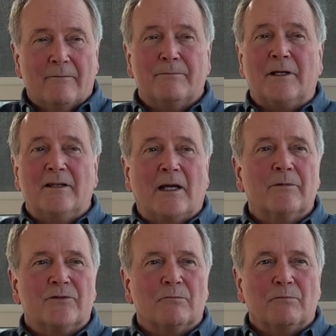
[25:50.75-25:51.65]
being able
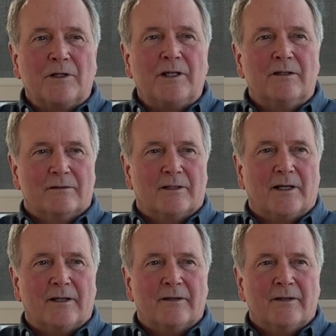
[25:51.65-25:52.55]
to read a
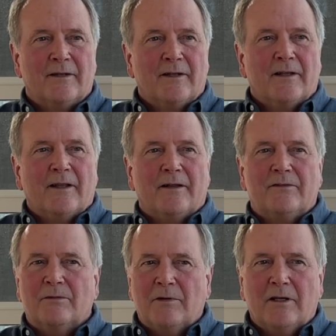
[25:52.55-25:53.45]
lot,
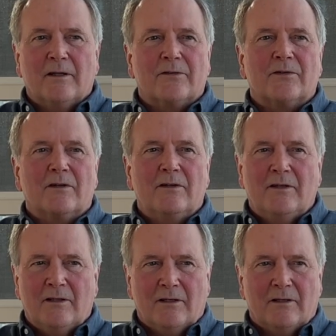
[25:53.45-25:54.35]
to me, that's a
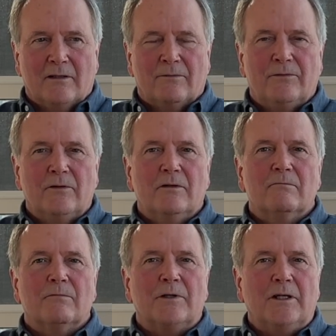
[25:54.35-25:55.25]
key. If you can
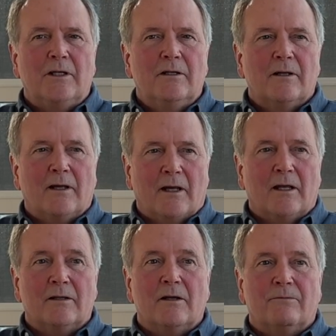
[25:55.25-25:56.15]
read
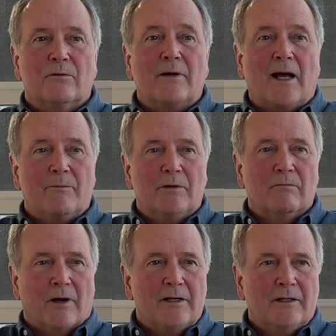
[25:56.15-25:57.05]
and if you're happy
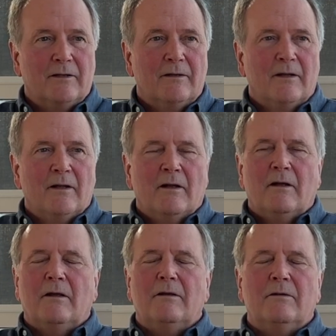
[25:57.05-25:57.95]
writing,
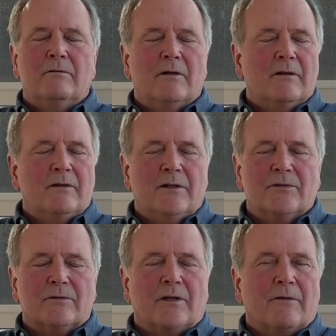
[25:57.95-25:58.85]
these
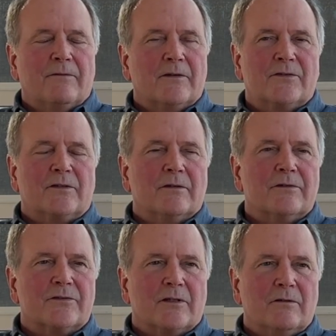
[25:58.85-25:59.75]
are definite
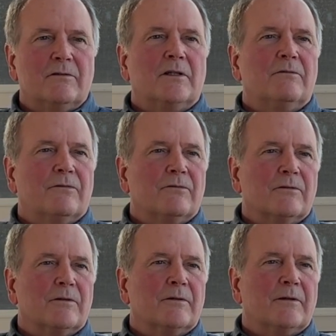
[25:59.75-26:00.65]
skills that you need
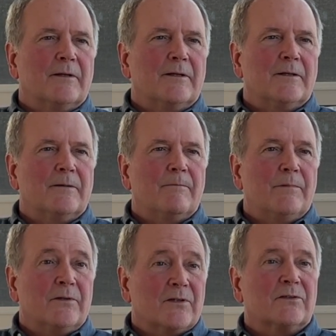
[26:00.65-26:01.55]
for
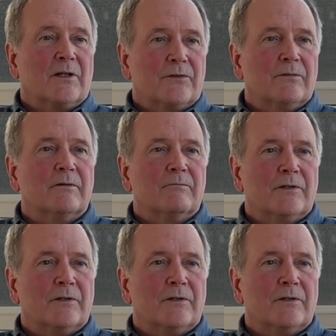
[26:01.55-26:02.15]
being successful in